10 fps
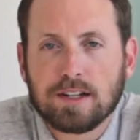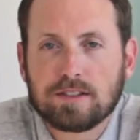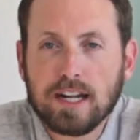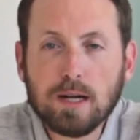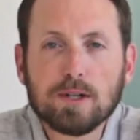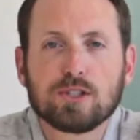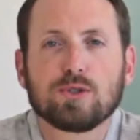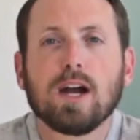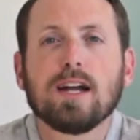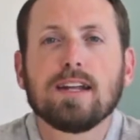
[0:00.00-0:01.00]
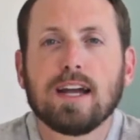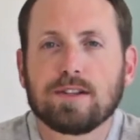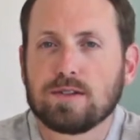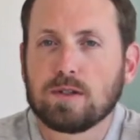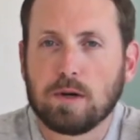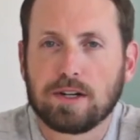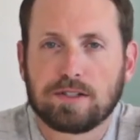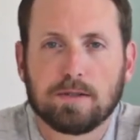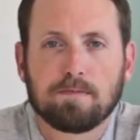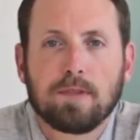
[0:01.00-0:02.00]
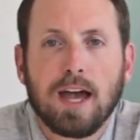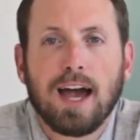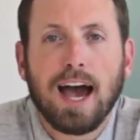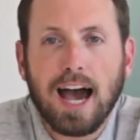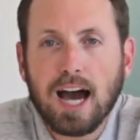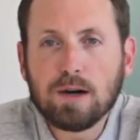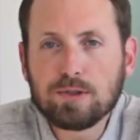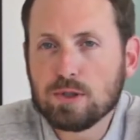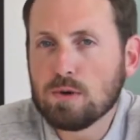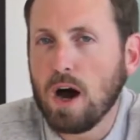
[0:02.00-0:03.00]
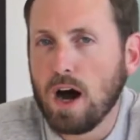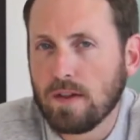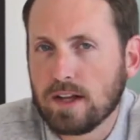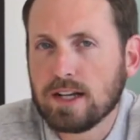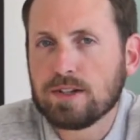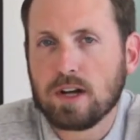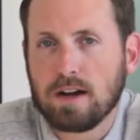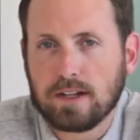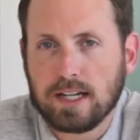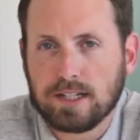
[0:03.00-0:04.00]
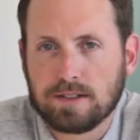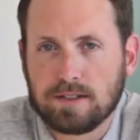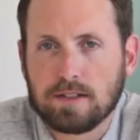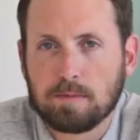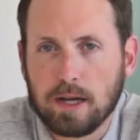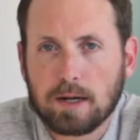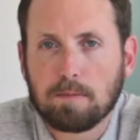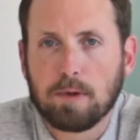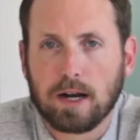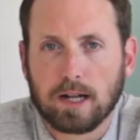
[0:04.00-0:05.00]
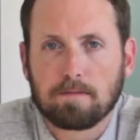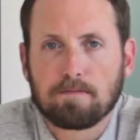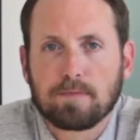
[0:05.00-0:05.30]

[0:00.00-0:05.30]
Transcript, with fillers: Today we're trying to answer the question, how do online travel agencies make money?